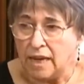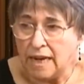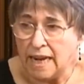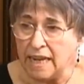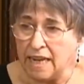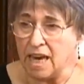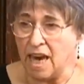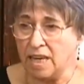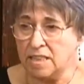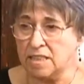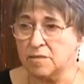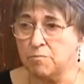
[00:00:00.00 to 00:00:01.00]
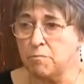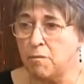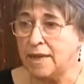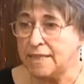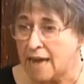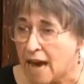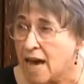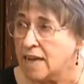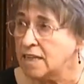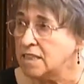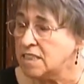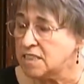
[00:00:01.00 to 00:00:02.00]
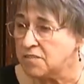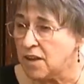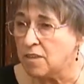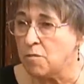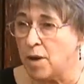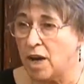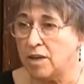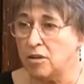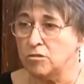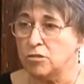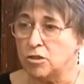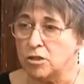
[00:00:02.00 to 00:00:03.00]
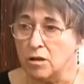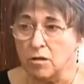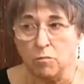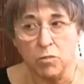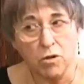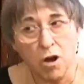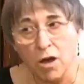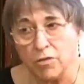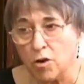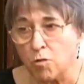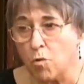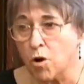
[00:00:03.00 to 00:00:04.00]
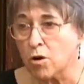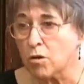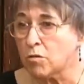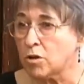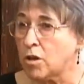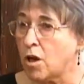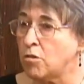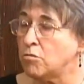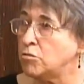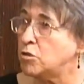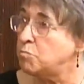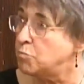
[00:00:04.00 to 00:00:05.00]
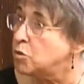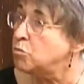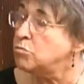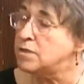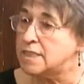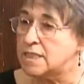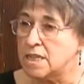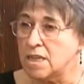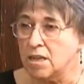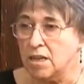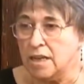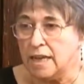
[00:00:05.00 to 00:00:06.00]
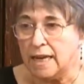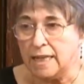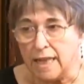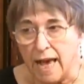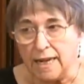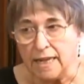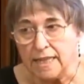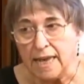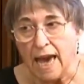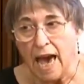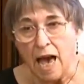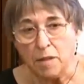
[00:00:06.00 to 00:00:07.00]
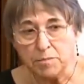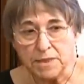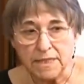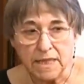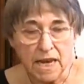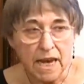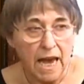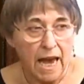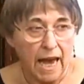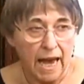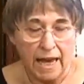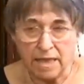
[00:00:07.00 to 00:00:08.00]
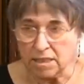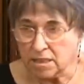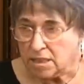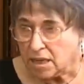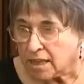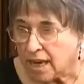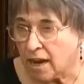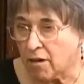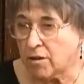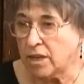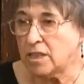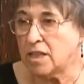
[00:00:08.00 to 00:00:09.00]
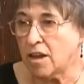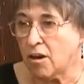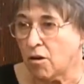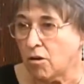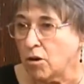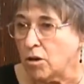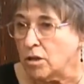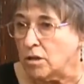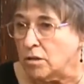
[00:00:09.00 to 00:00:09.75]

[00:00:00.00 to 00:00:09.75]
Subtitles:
In any case, my dad and his fellow miners put on their work clothes, boots, and lighted caps, and carried their